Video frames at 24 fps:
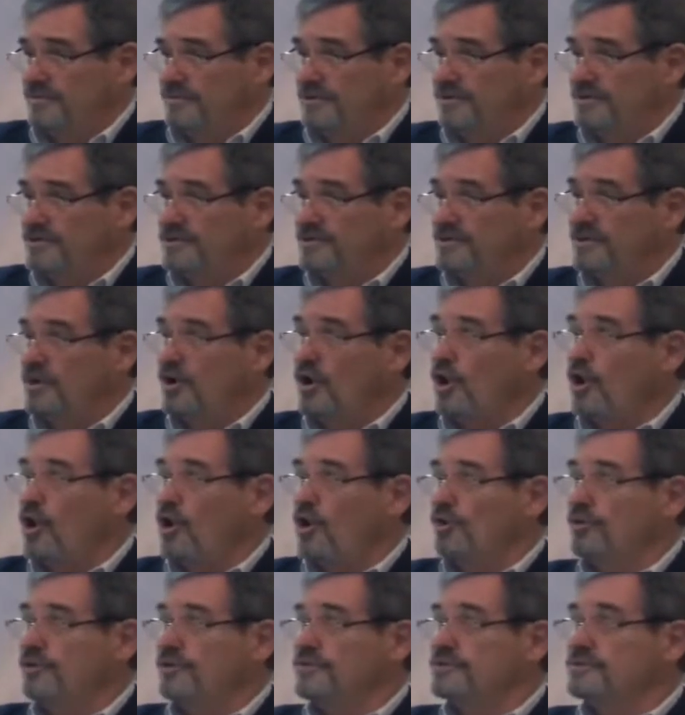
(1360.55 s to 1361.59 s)
We're healing
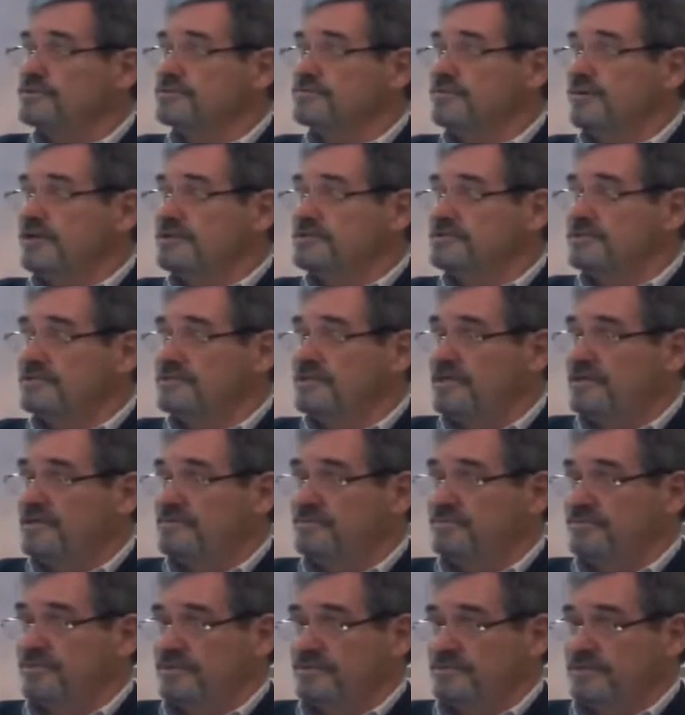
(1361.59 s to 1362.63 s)
all those watching
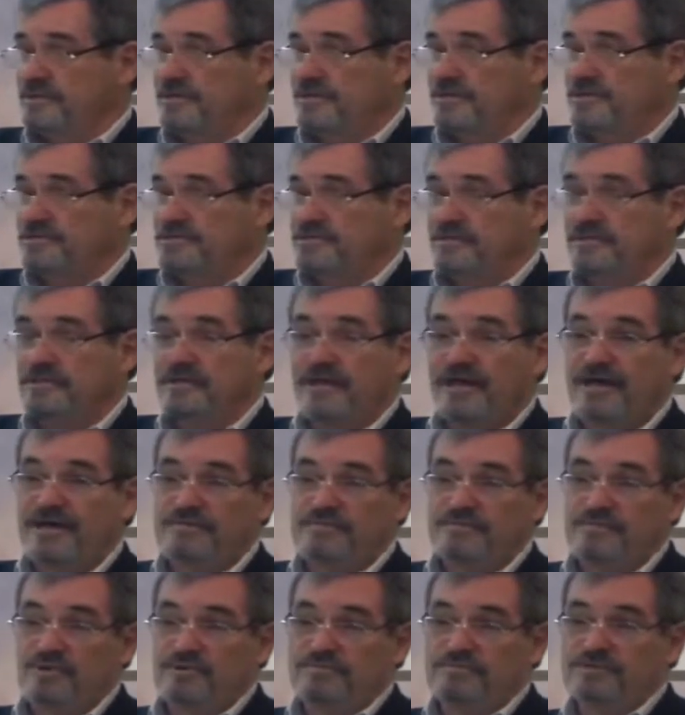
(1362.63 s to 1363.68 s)
that broadcast in
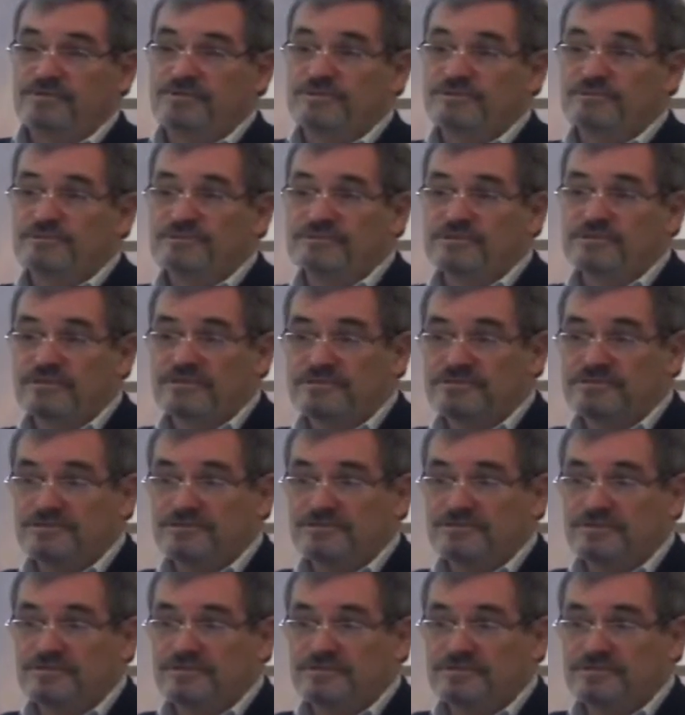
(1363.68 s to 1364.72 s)
that moment who are
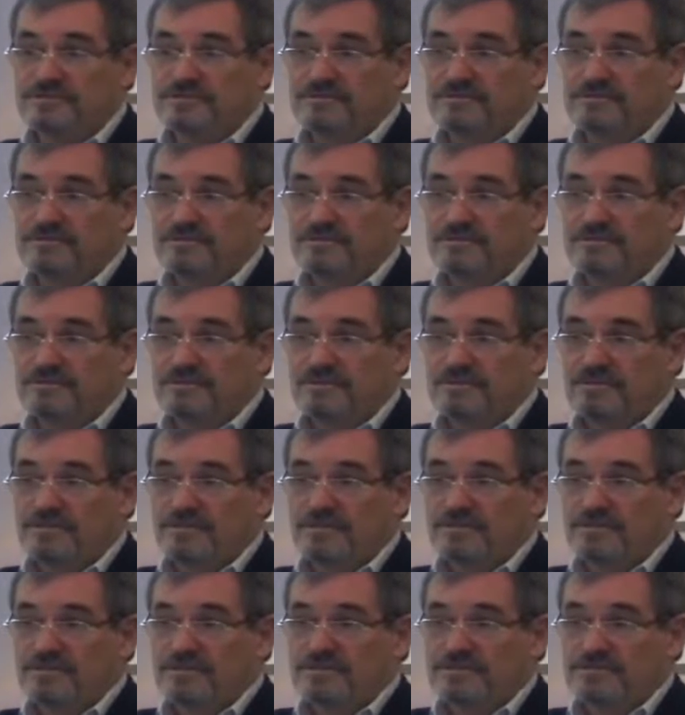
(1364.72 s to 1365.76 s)
touched
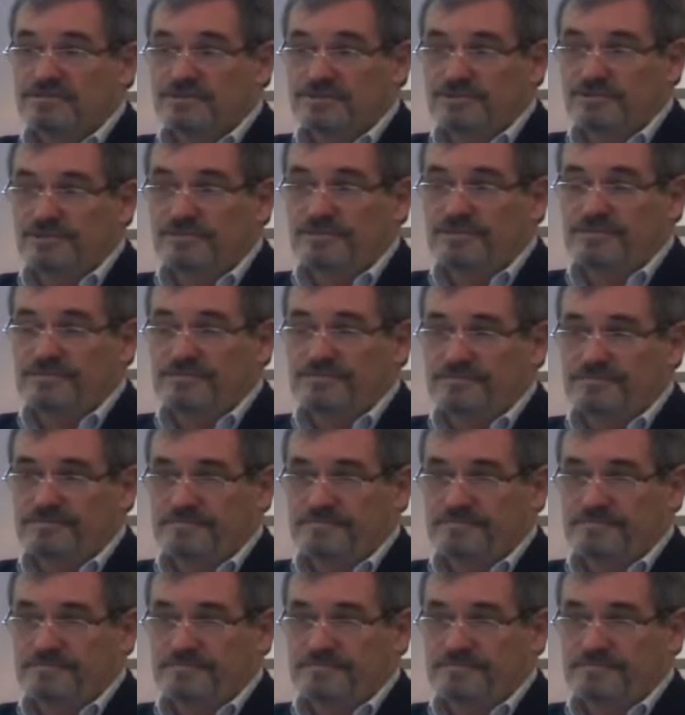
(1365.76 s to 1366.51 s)
too.